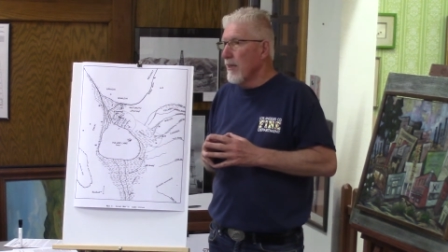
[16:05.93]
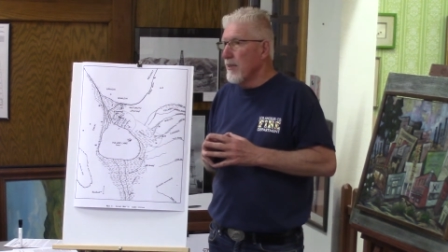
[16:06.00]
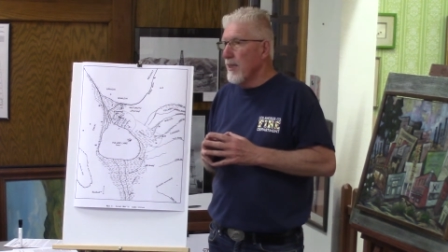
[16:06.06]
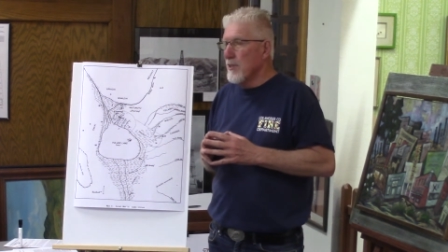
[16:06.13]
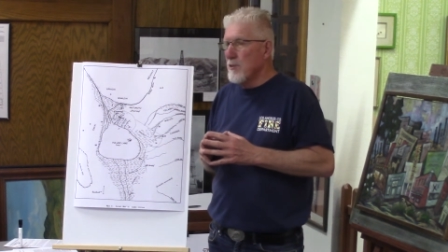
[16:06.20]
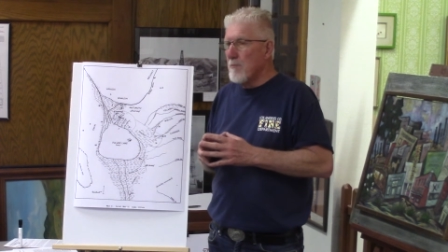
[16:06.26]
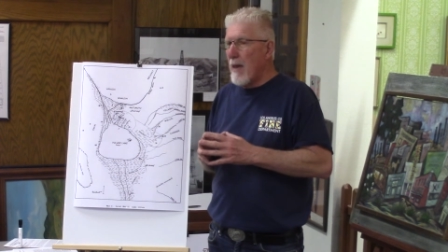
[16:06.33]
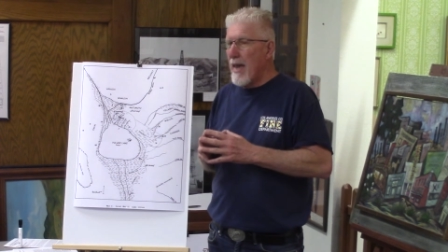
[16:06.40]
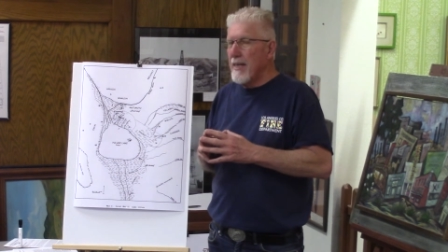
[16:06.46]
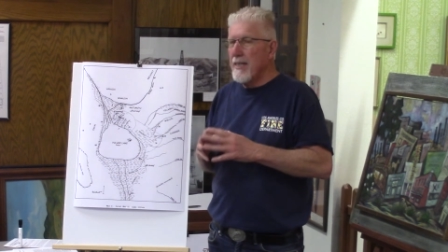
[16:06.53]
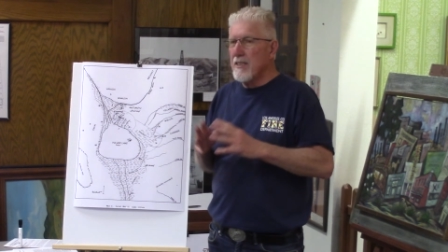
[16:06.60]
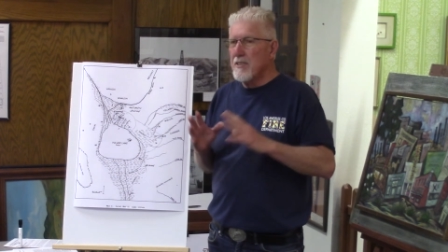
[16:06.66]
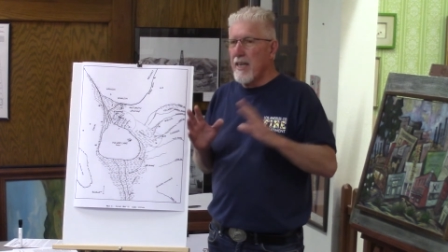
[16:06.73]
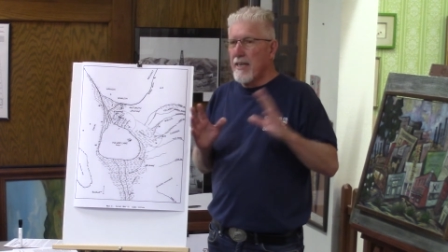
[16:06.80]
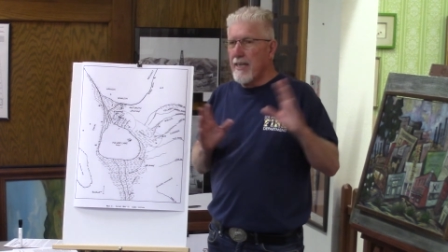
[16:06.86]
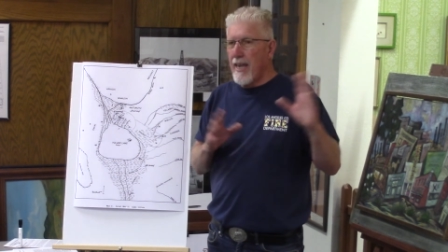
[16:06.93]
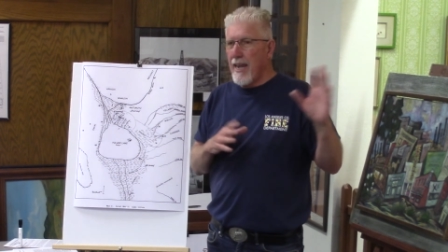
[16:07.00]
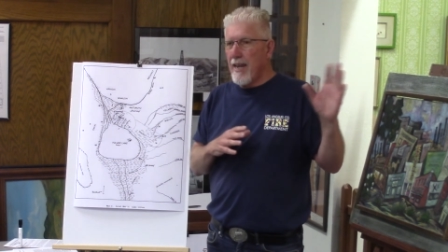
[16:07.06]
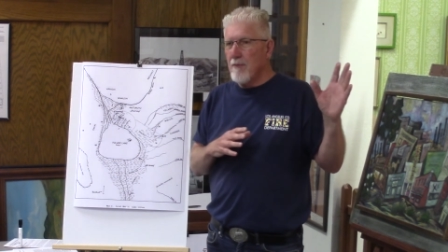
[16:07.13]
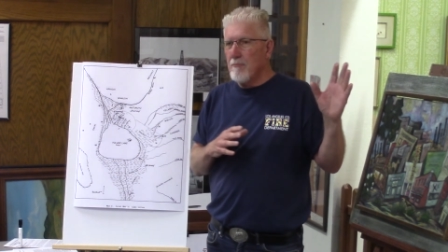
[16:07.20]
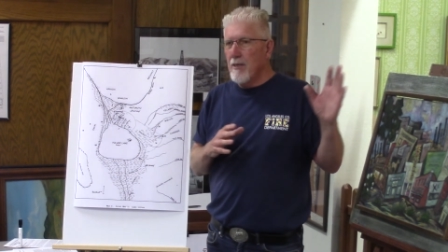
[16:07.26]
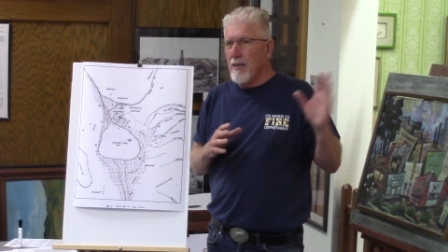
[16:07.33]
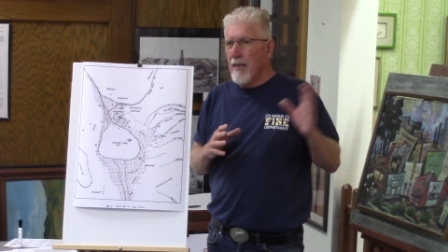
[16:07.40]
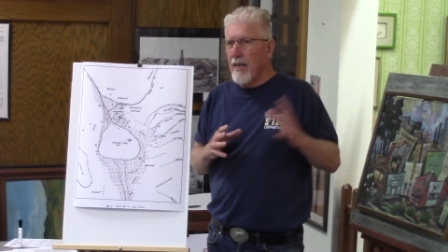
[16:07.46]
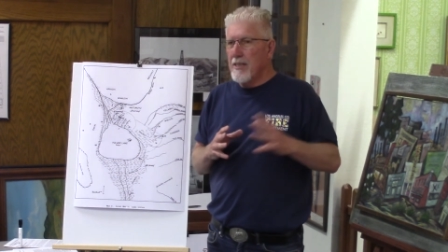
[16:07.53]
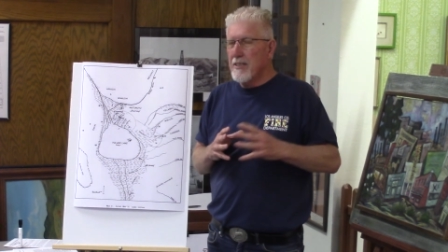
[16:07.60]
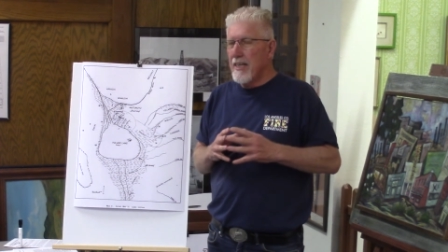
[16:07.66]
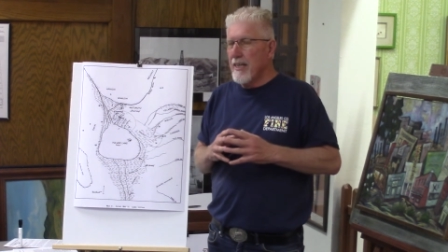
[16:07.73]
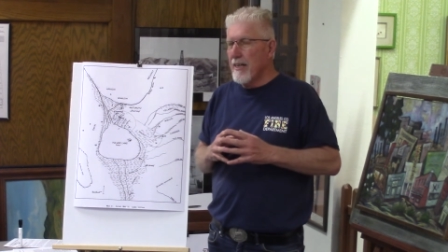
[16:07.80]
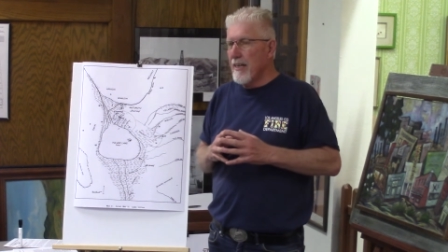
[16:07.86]
The Hispanics that came
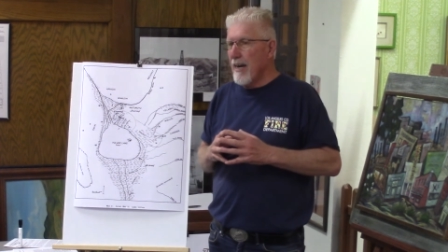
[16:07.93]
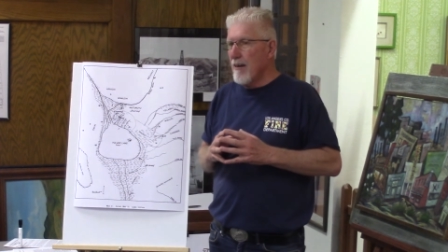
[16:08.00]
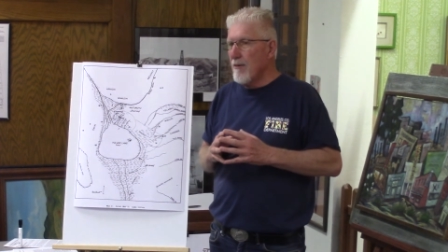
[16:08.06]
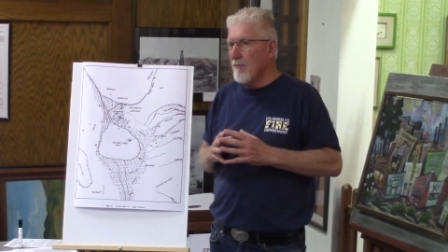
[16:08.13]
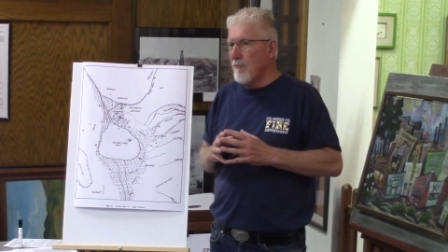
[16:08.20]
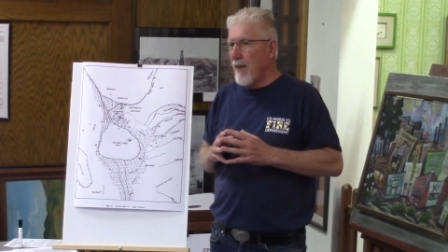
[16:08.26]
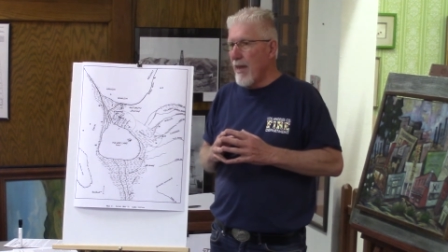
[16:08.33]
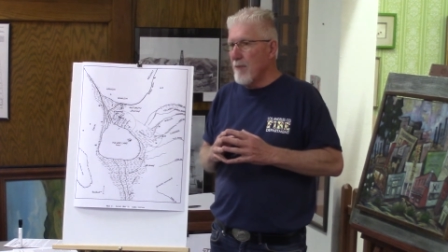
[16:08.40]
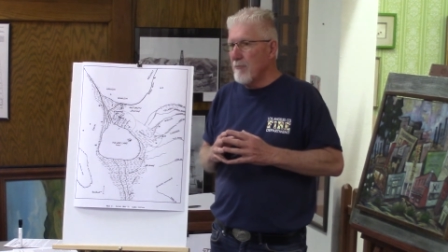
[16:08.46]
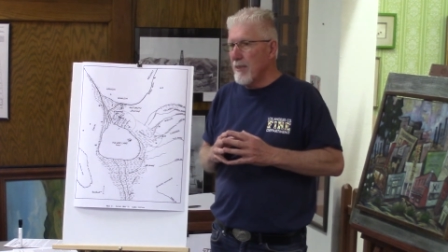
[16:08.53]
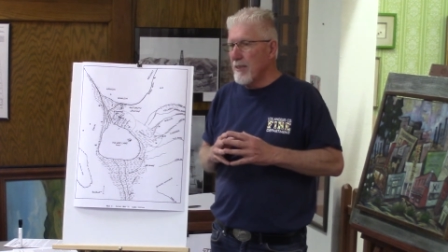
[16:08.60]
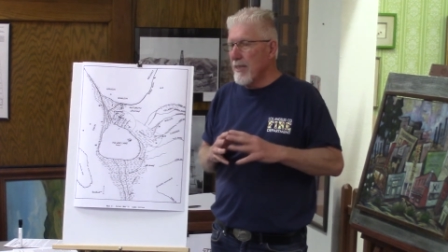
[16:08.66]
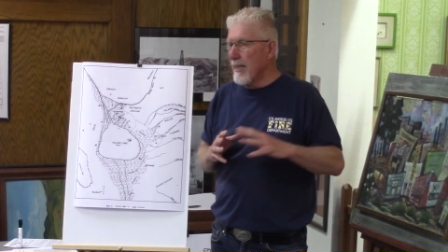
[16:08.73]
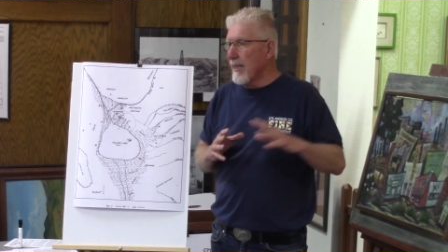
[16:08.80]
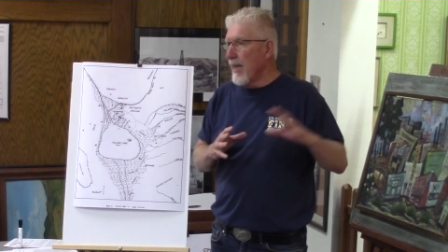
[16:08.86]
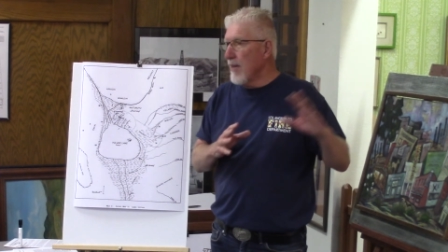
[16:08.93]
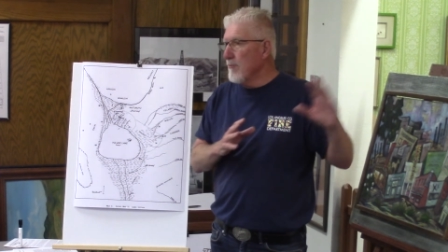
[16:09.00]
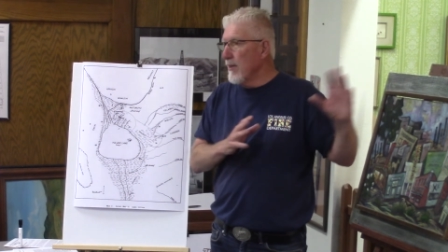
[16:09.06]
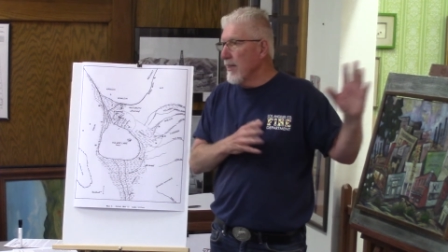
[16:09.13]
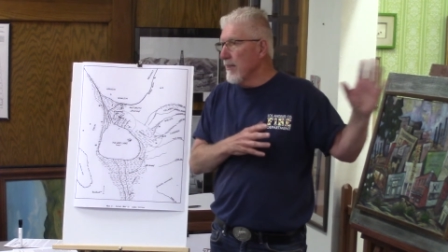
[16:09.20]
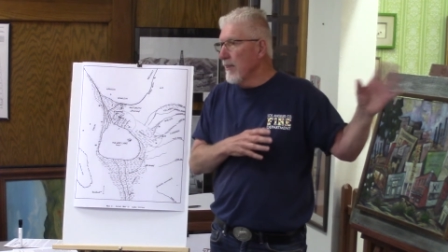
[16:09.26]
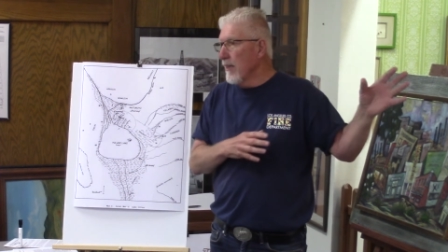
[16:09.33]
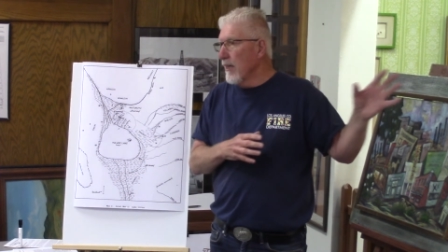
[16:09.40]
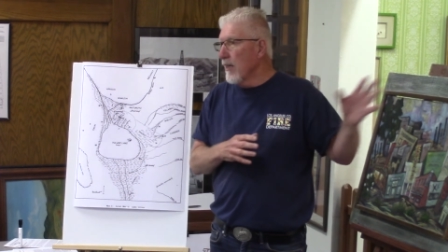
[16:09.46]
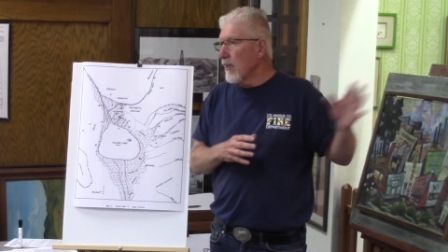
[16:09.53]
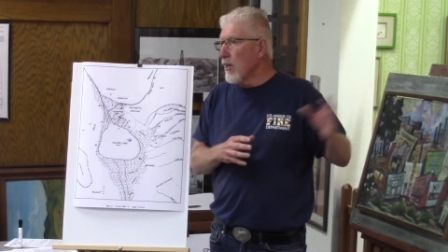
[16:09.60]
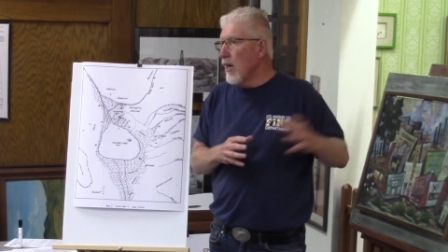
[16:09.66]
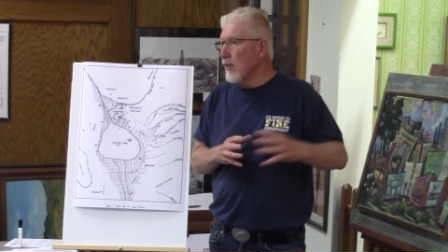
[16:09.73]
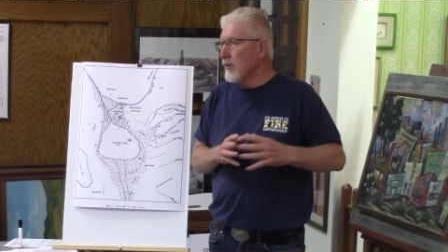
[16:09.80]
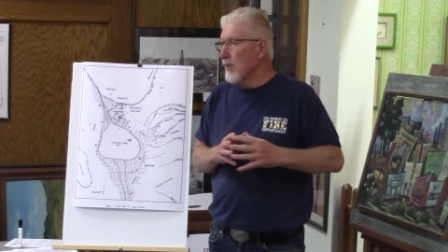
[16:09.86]
and the Higuera family that came in
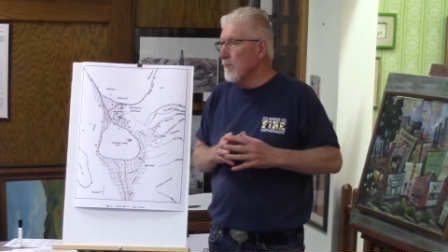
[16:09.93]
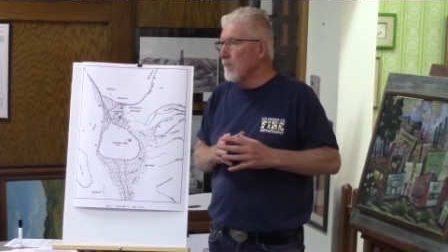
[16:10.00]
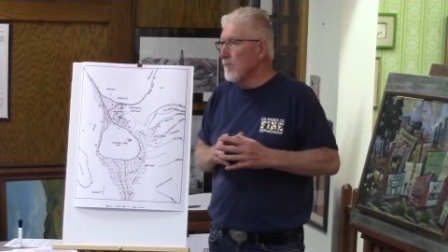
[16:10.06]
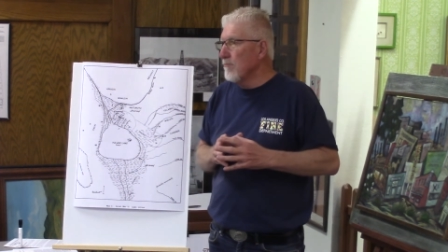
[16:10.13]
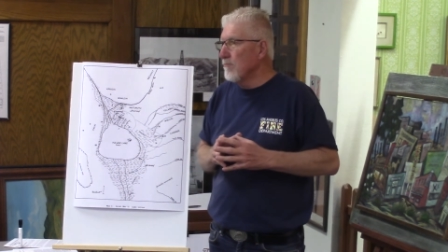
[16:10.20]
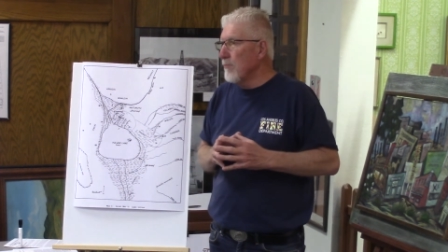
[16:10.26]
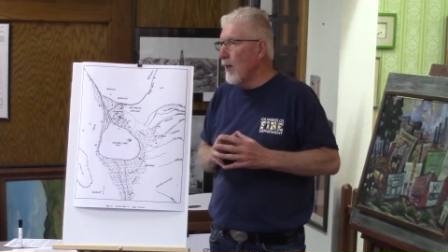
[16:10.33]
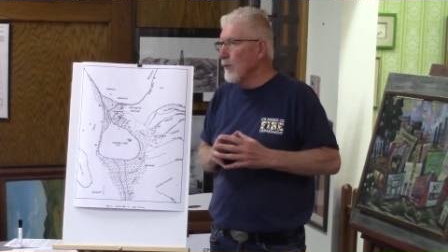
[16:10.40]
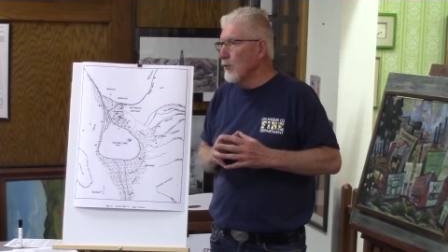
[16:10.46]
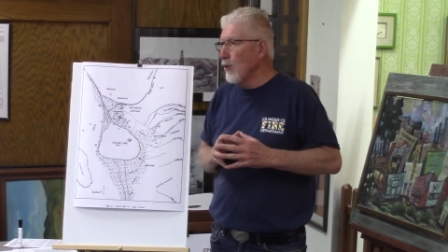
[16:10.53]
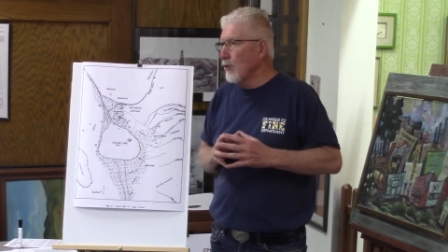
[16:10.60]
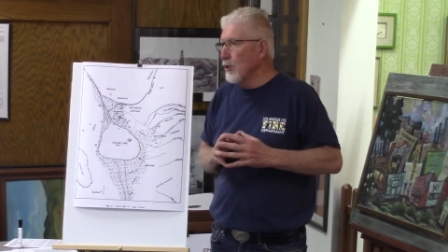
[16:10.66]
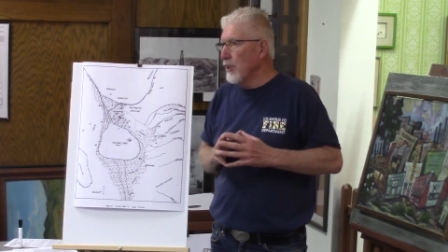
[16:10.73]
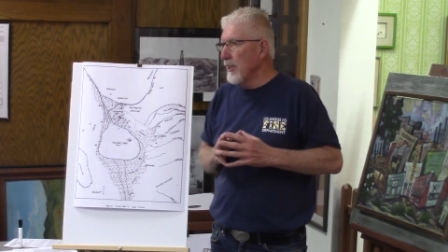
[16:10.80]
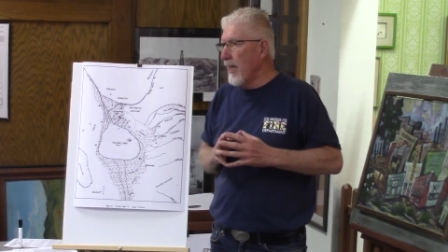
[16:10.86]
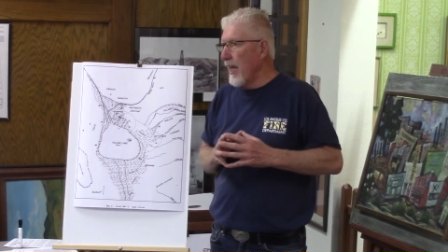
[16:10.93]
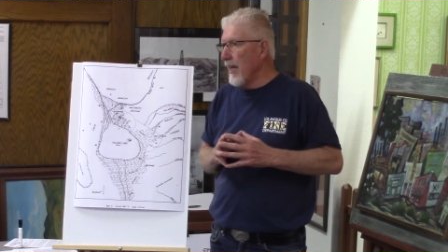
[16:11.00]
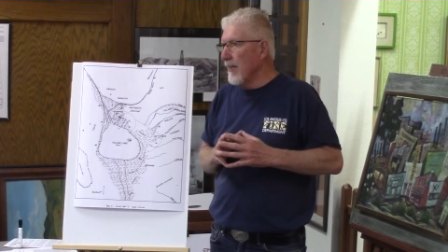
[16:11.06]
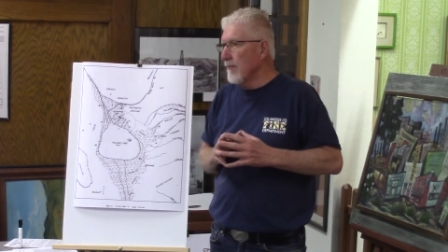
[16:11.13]
called it Pozo Chene.